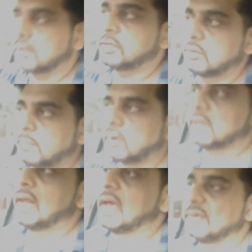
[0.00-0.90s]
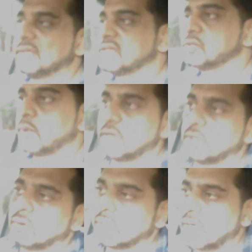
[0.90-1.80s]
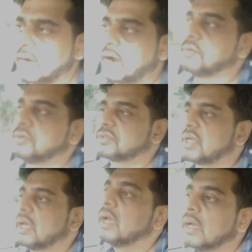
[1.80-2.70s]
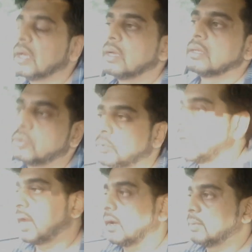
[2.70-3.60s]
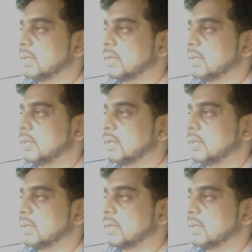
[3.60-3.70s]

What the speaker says: what your body language is, where you're there, how you today.